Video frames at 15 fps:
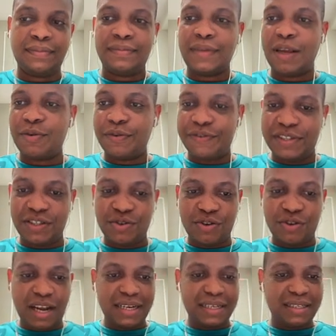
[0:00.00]
like we've seen
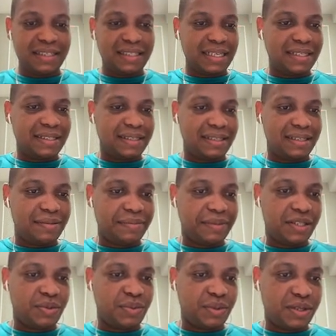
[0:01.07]
on other design systems
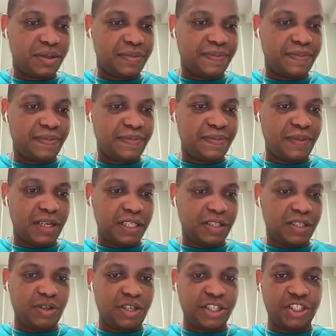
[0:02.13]
as well. Let's
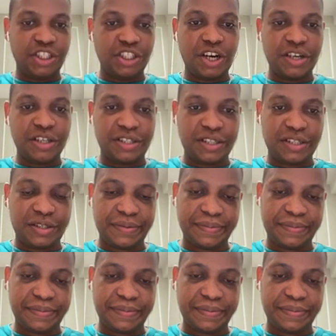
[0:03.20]
look at charts.